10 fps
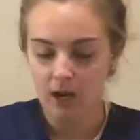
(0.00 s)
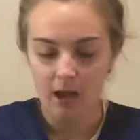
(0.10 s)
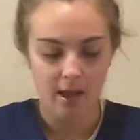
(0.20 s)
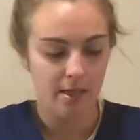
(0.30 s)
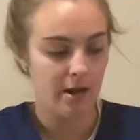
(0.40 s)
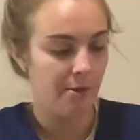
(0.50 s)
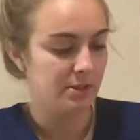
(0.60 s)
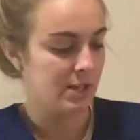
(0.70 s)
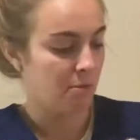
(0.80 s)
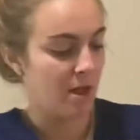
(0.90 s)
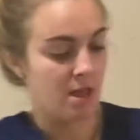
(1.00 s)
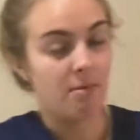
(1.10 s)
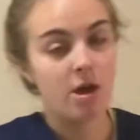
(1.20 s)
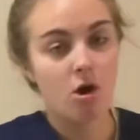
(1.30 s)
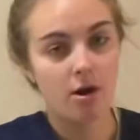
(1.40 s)
And then I would take my
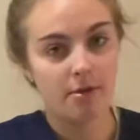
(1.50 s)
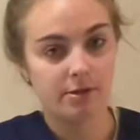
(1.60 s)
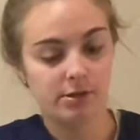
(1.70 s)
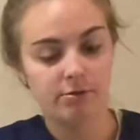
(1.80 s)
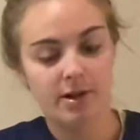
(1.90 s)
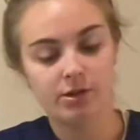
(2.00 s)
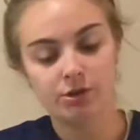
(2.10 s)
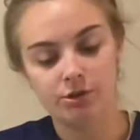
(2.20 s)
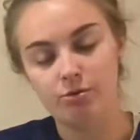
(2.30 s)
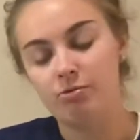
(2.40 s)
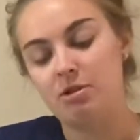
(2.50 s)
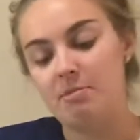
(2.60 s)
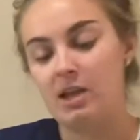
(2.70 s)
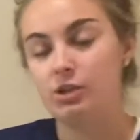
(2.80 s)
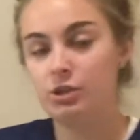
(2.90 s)
MAR and the syringe to the
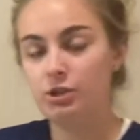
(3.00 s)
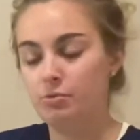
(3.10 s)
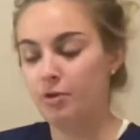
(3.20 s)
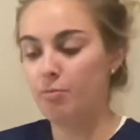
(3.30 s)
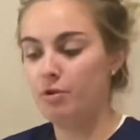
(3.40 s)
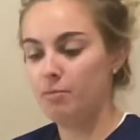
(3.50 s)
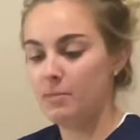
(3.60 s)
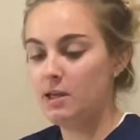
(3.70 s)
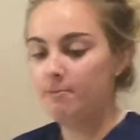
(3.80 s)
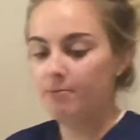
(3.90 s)
patient's room with me.